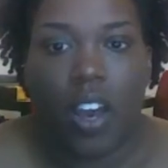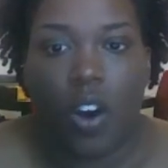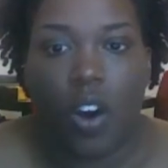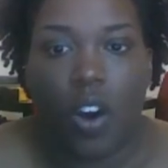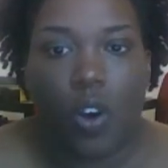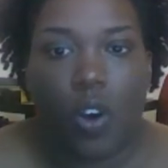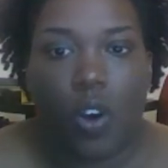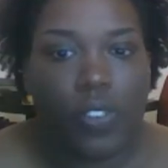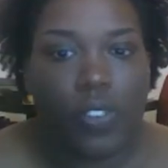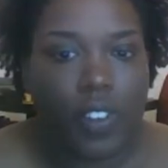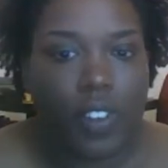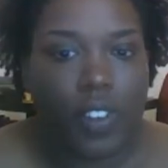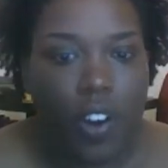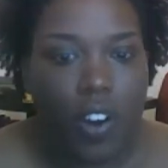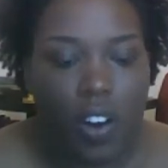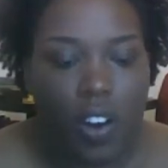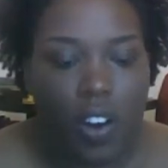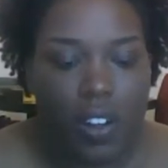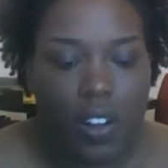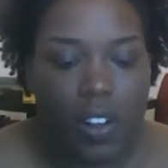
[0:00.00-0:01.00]

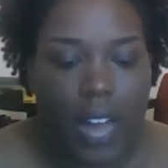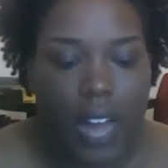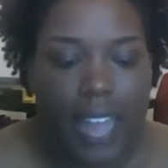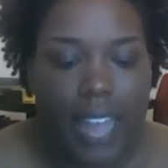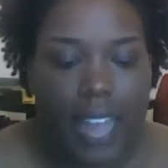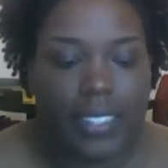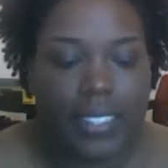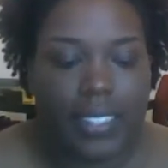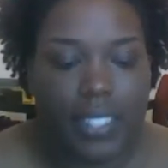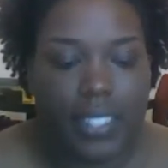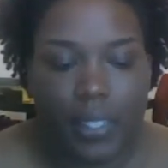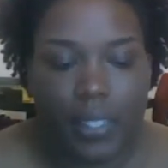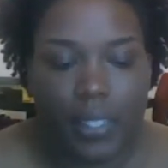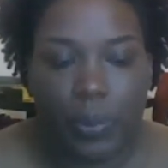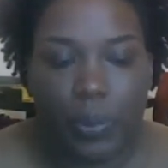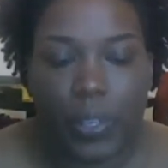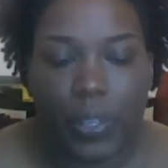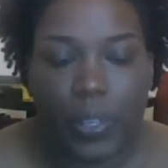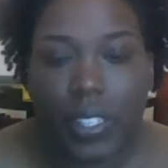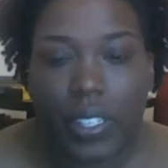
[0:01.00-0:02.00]
Overall, I did
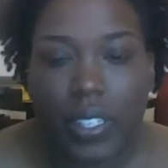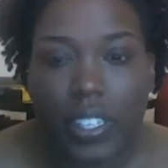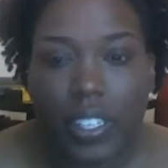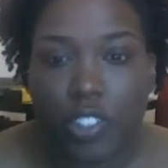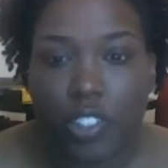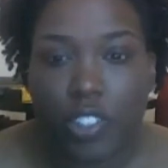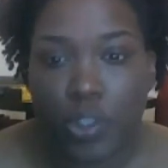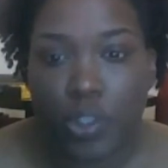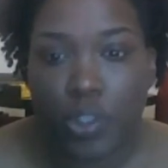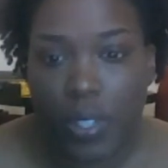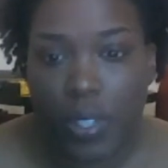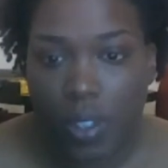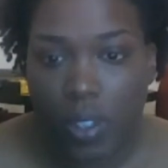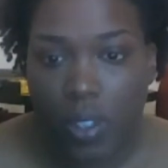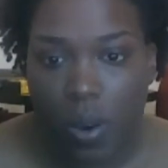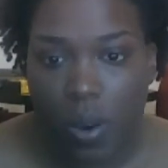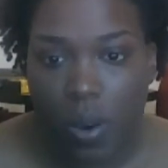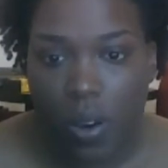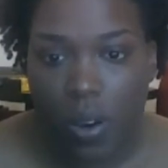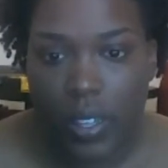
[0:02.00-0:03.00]
really enjoy the
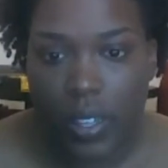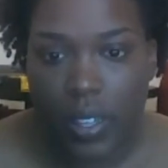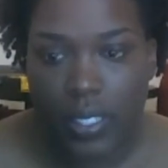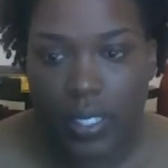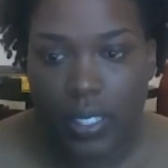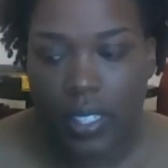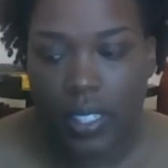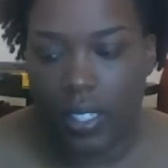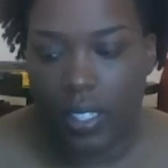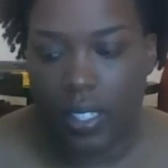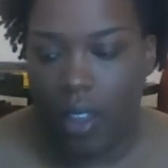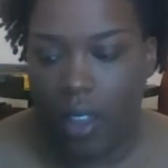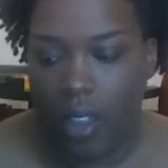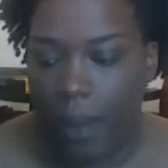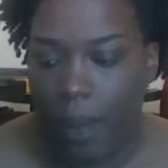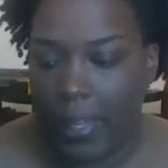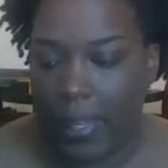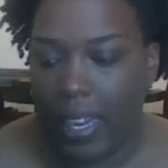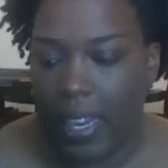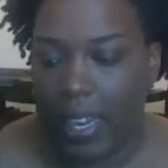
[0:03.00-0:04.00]
course. It taught
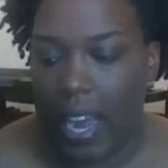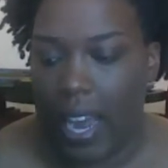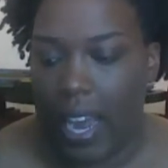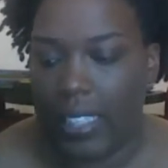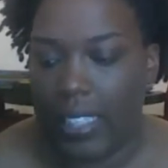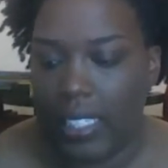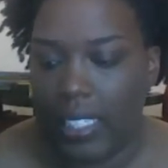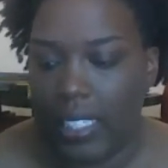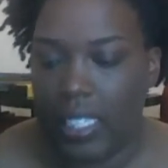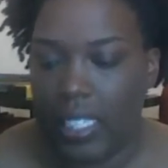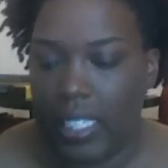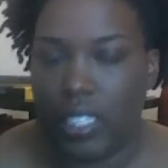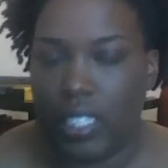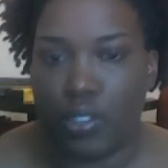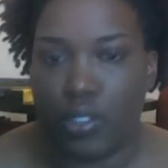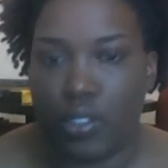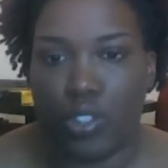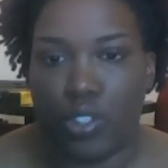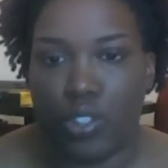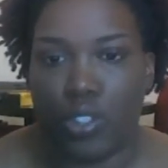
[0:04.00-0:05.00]
me that I
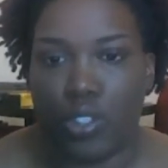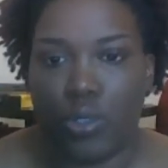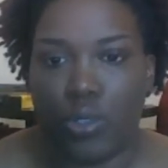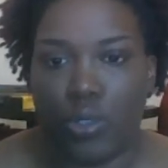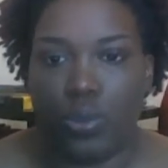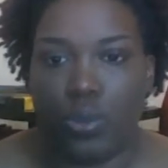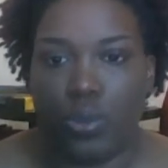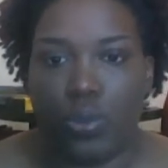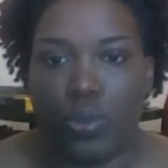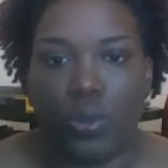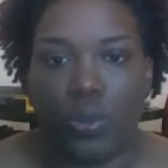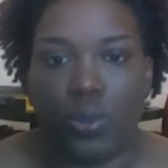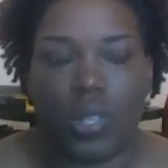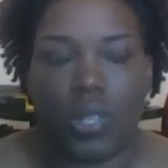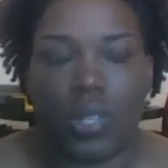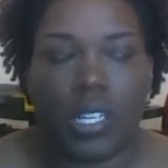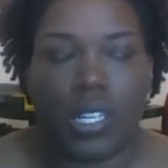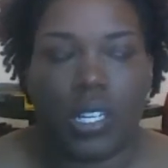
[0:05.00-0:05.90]
need to